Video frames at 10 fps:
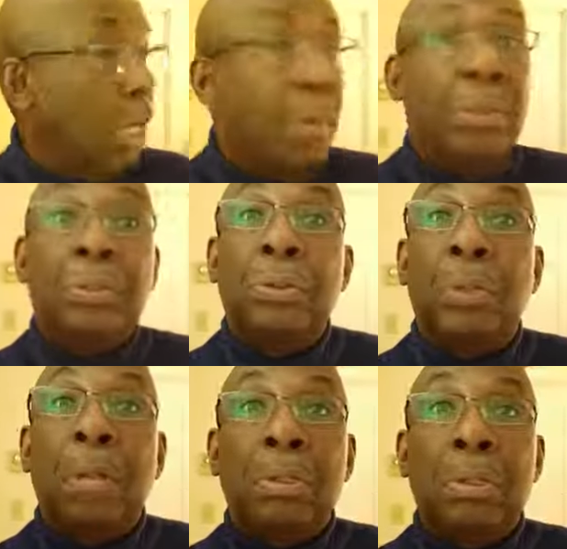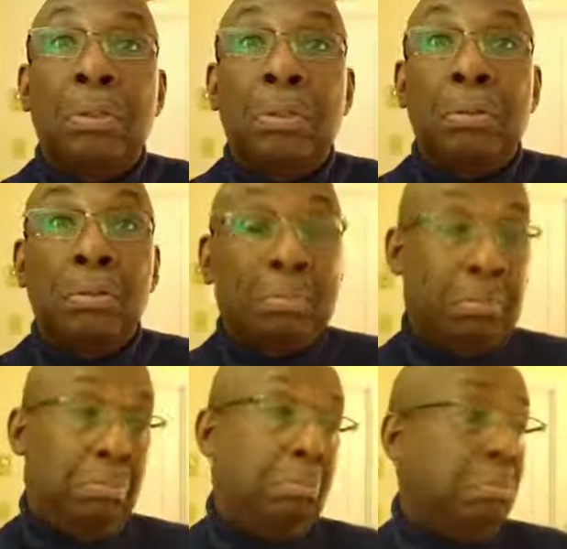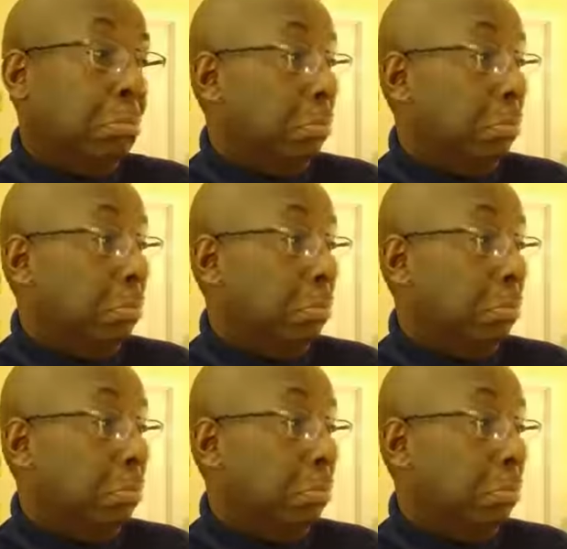I'm going to do what I'm going to do. Hmm.